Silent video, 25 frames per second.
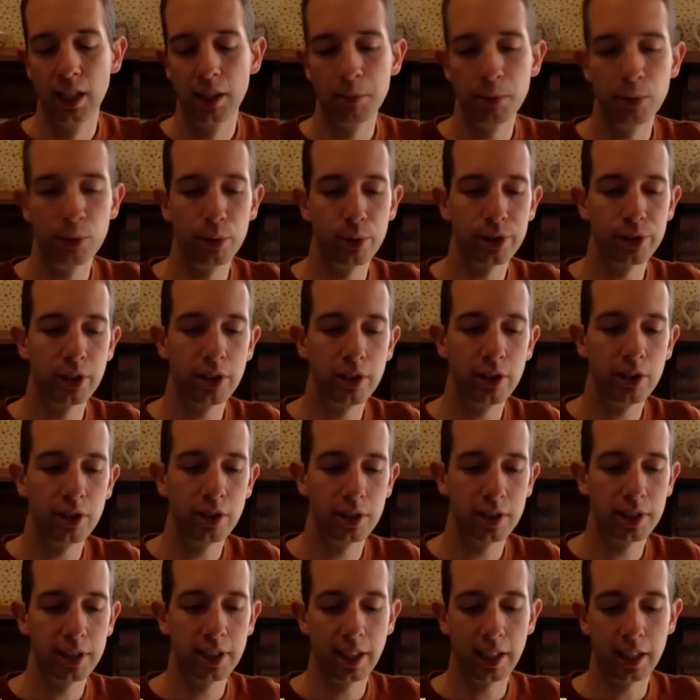But also you
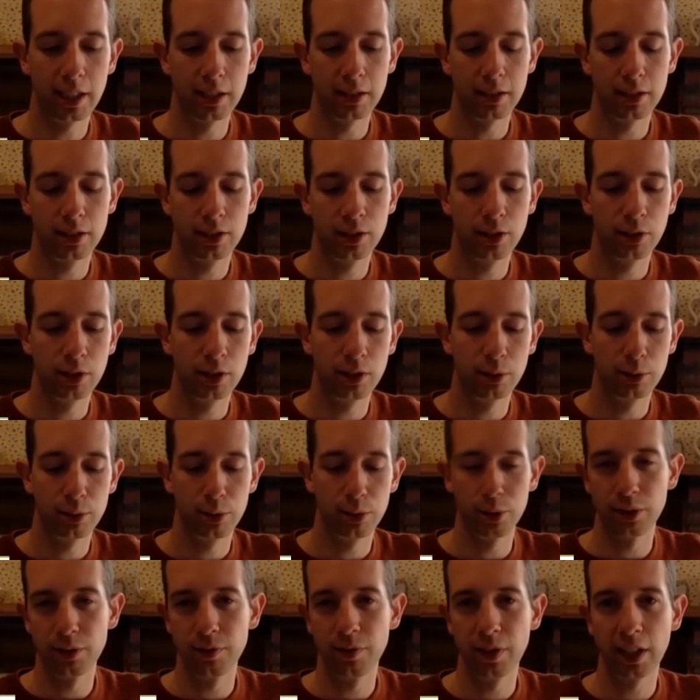can start doing all
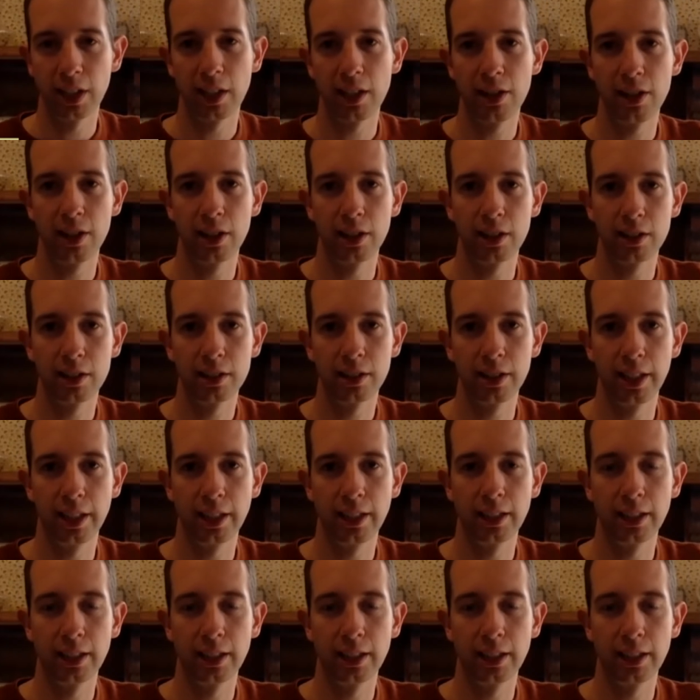sorts of funky things like